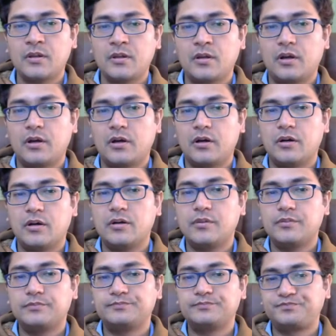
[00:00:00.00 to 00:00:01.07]
uh,
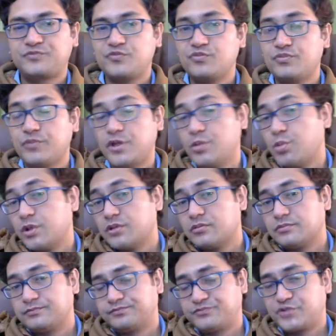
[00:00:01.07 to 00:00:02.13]

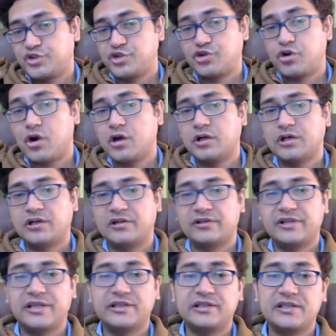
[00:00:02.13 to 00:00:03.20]
even stronger
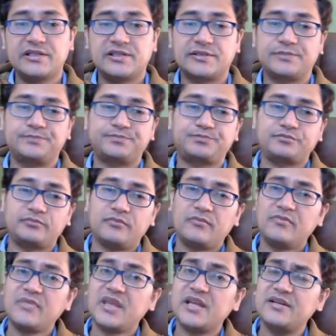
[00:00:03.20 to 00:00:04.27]
than this
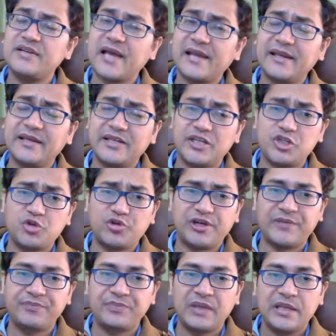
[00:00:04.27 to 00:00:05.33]
direct
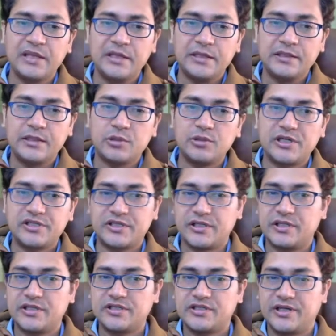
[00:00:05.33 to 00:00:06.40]
h5. Now let's
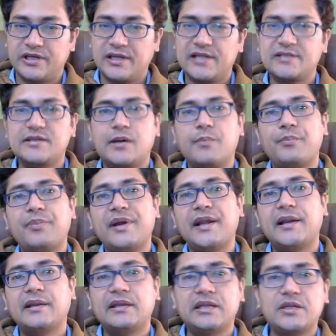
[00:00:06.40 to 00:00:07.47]
understand. Let's
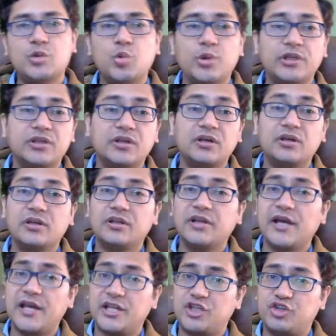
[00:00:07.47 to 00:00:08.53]
compare it with
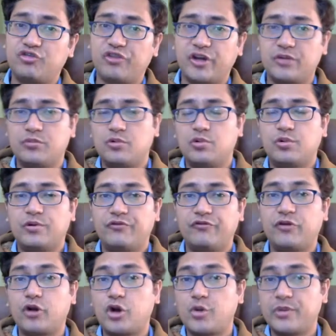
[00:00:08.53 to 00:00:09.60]
the h5 move
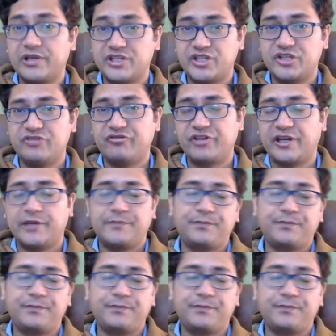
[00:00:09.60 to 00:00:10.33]
followed by g5.